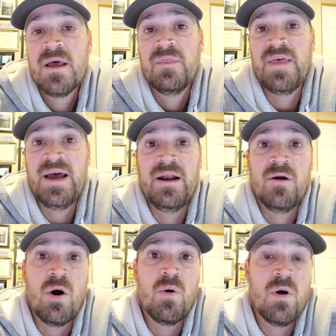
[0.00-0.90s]

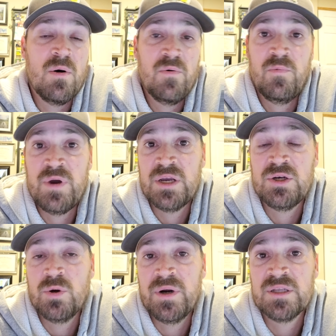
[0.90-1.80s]
that, oh, well, we
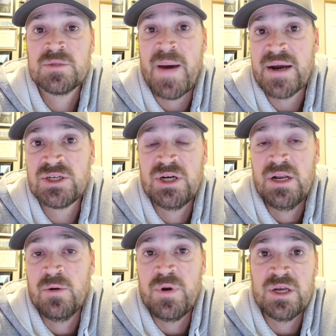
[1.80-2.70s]
can do an
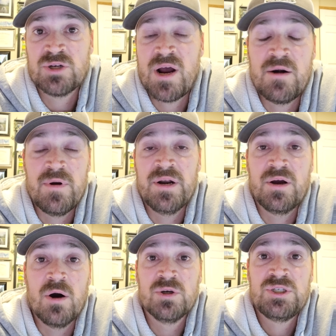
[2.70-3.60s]
inspection and we can try to
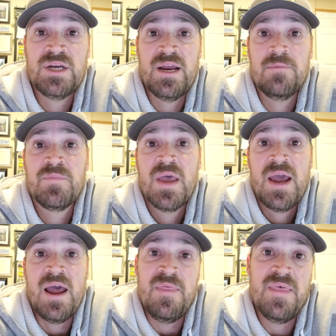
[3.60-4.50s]
renegotiate,
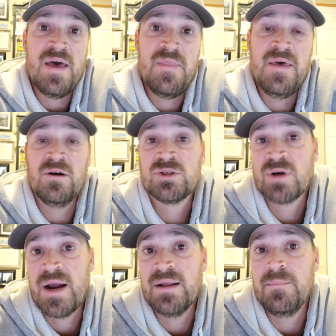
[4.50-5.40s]
and then they'll
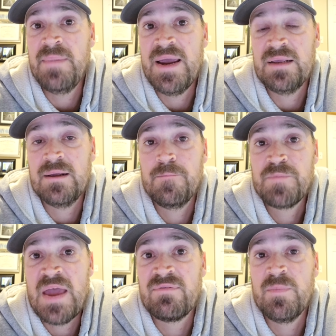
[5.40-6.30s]
try to make
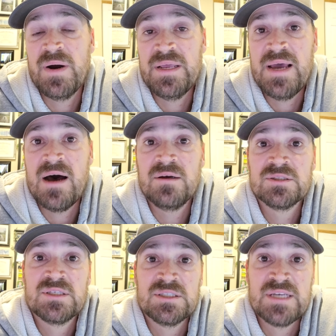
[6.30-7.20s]
everybody
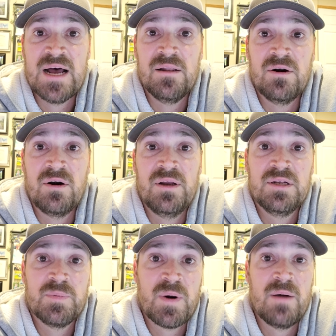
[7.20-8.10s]
else, the seller and
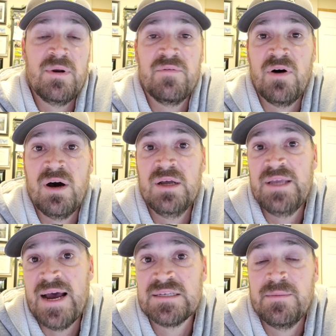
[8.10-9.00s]
the Department of HUD,
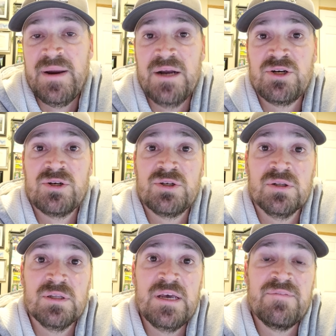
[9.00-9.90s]
the asset manager,
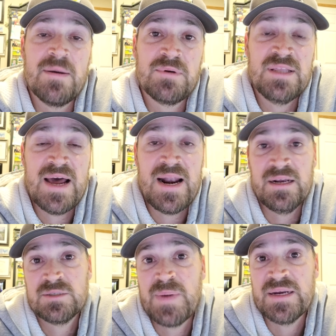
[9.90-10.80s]
to live up to that
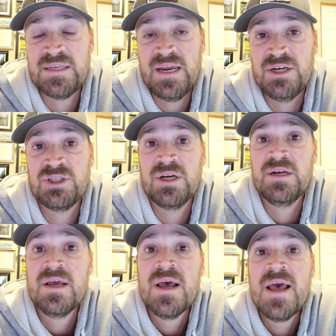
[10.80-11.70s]

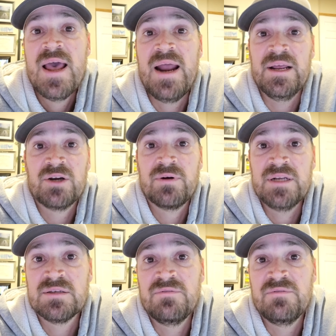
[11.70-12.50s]
expectation. And it creates a